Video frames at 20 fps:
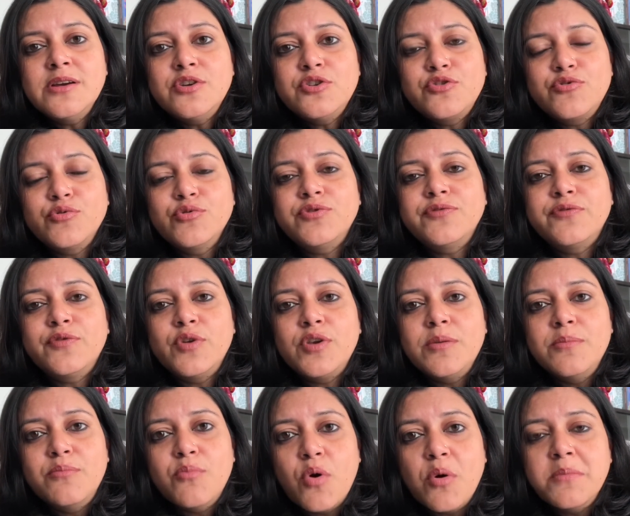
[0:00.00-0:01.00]
truthful
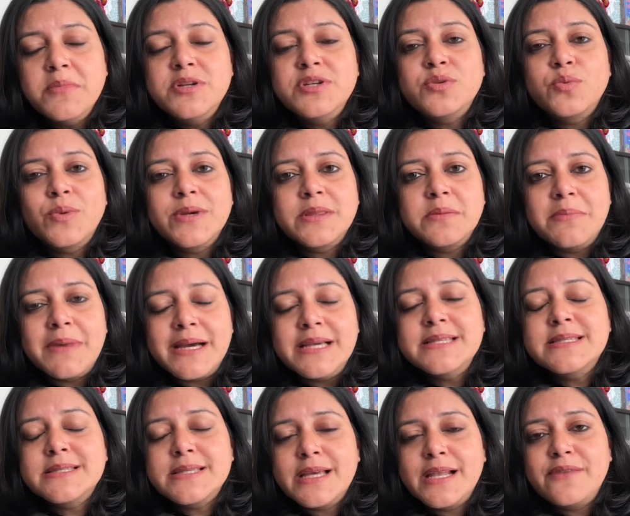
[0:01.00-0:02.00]
moment with
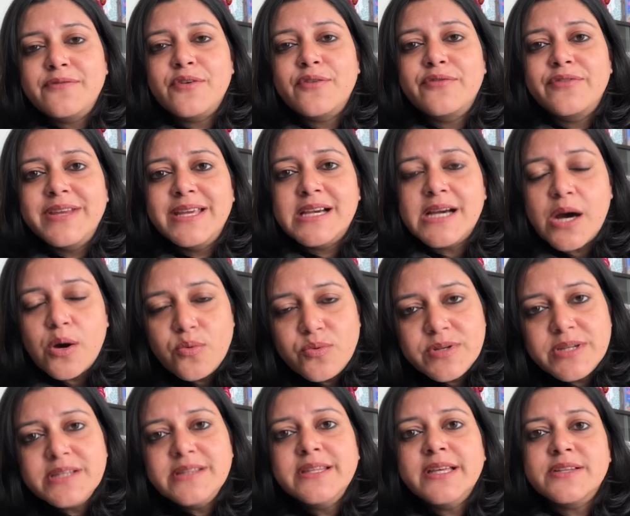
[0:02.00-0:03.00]
myself of
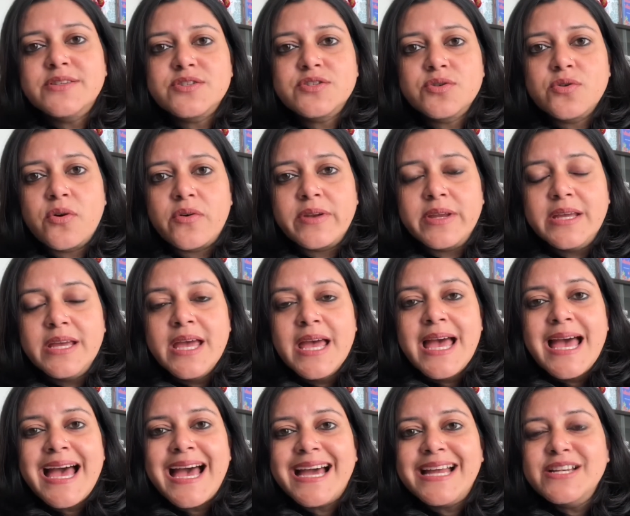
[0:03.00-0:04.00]
recounting that story
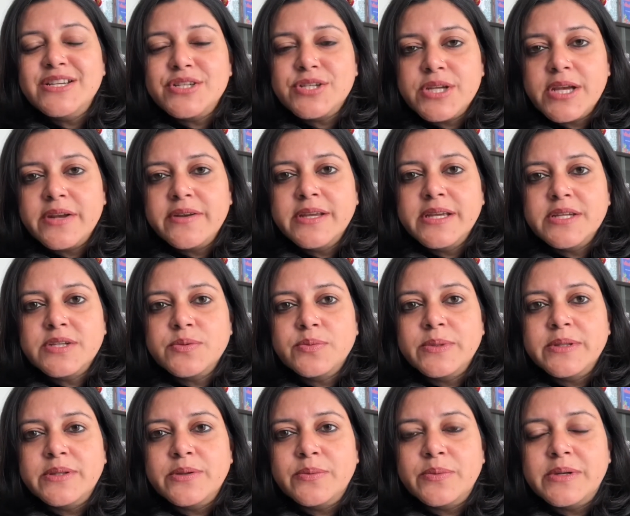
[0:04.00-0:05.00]
and sharing it
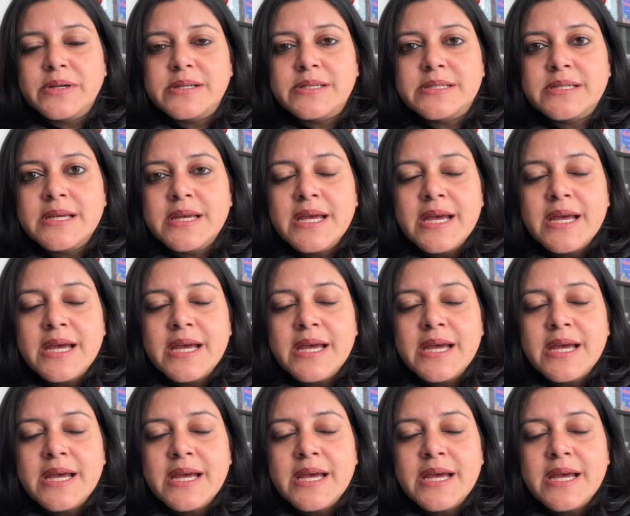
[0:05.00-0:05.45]
with the world.